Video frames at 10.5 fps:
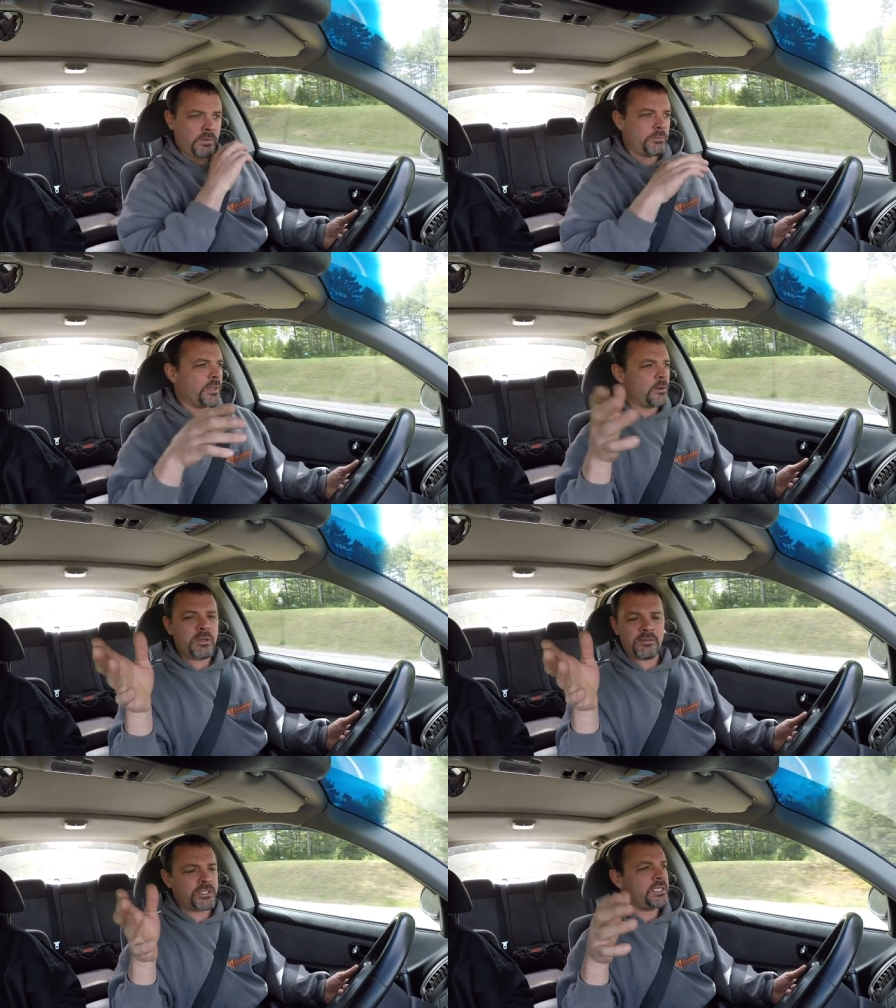that
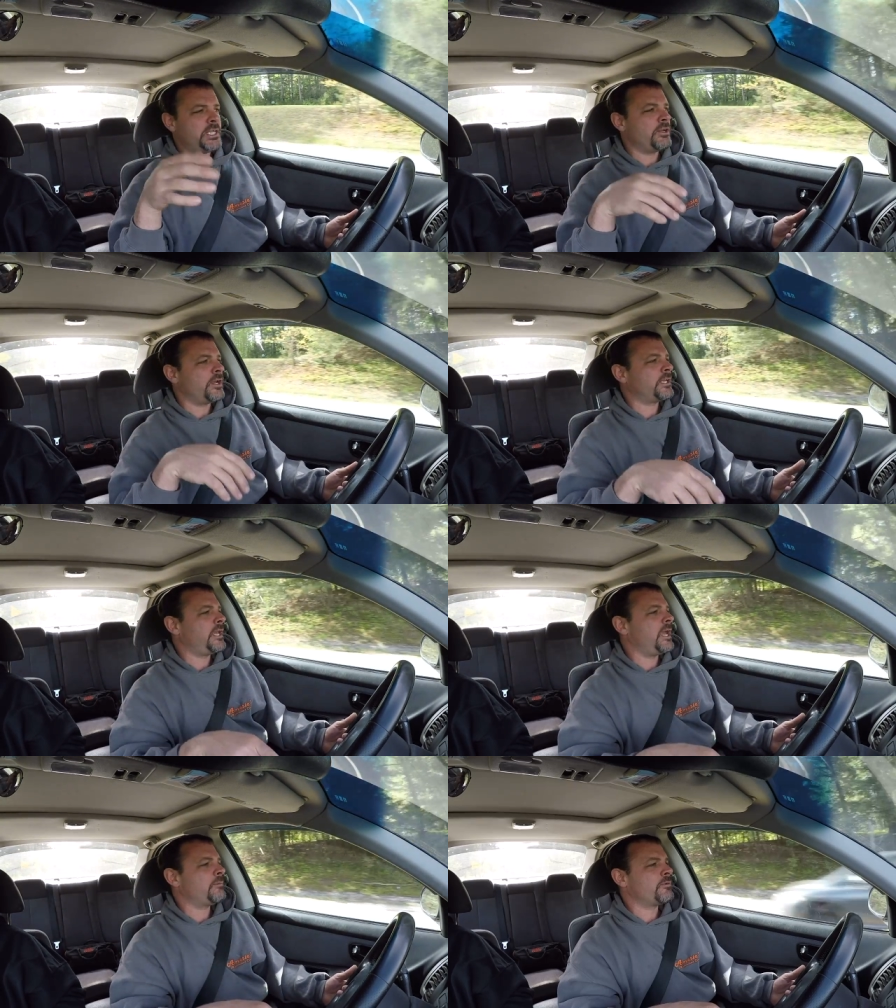we had seen on
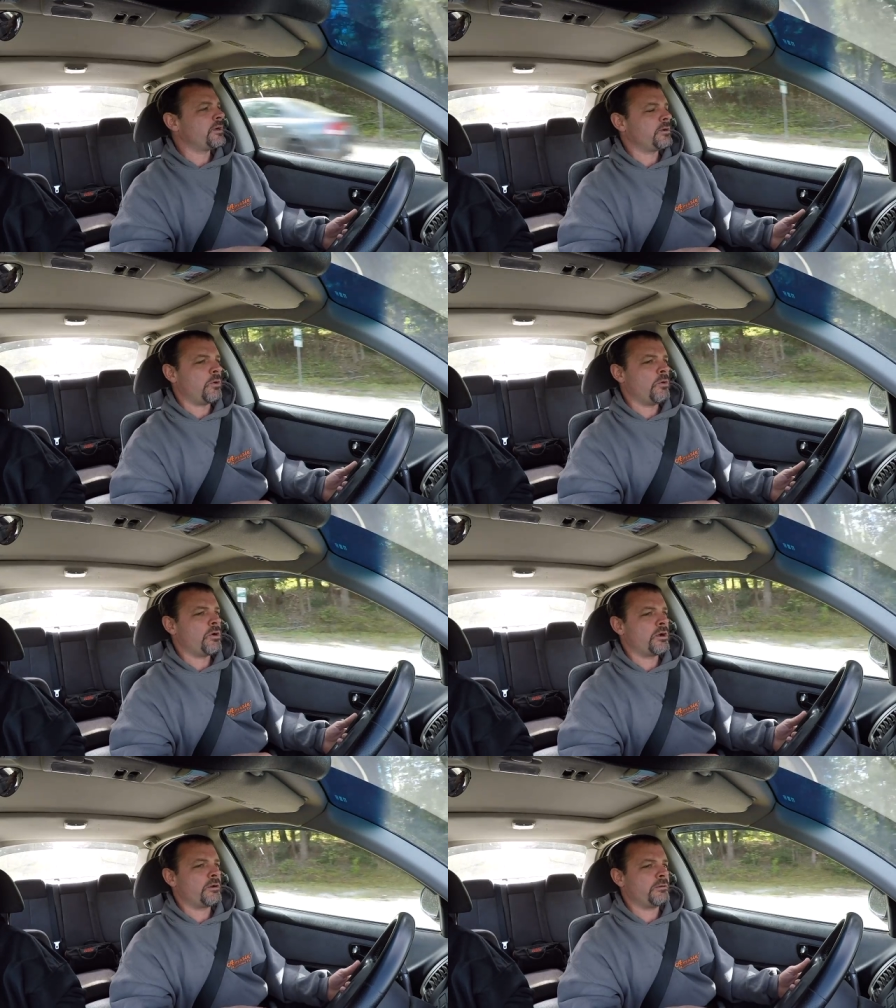camera,
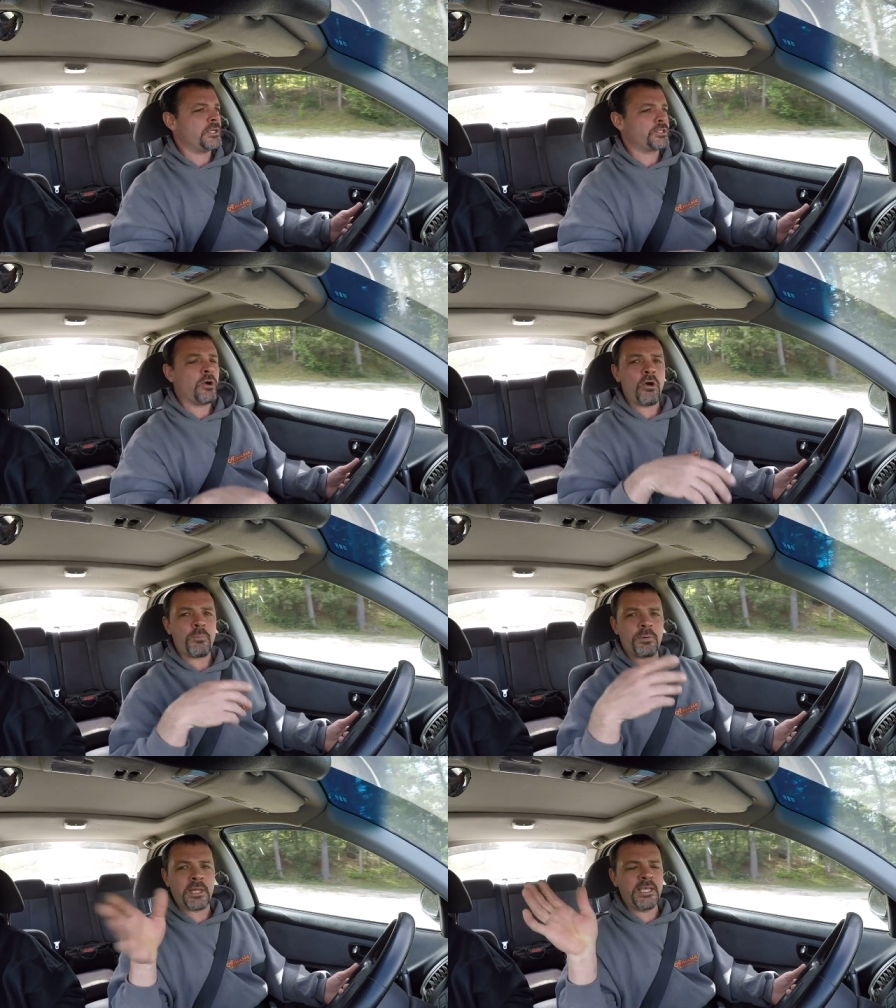or is the
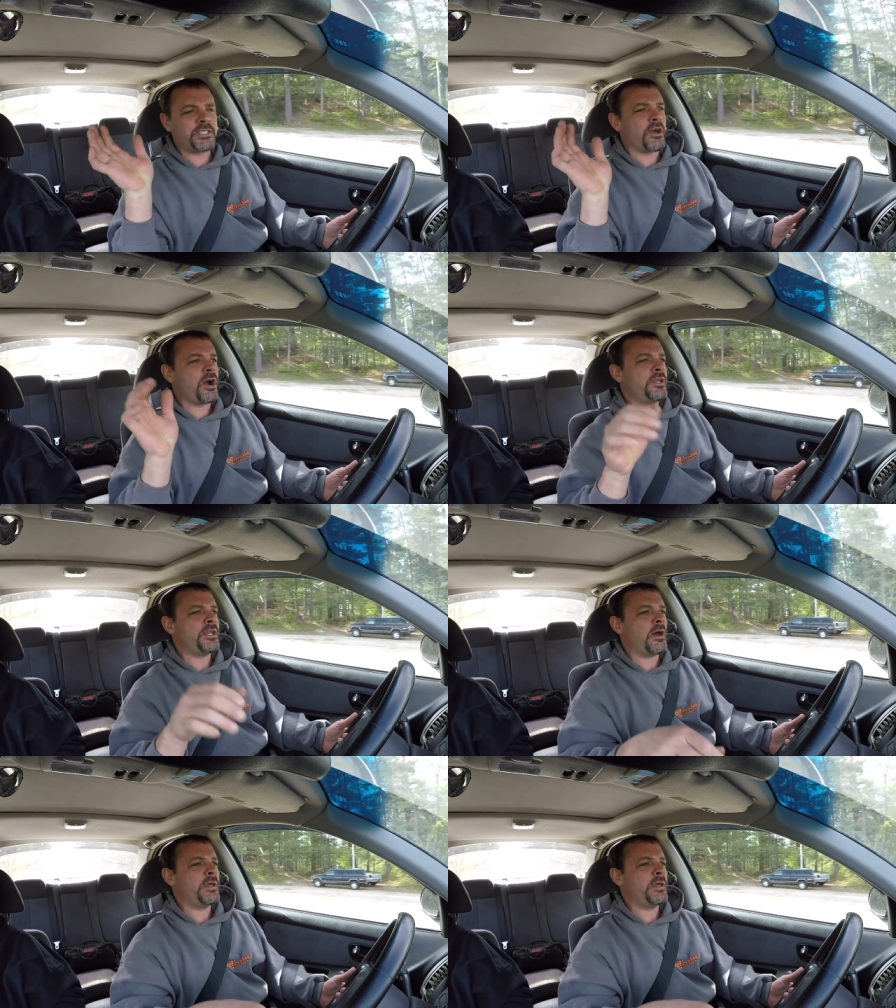whole place gone now?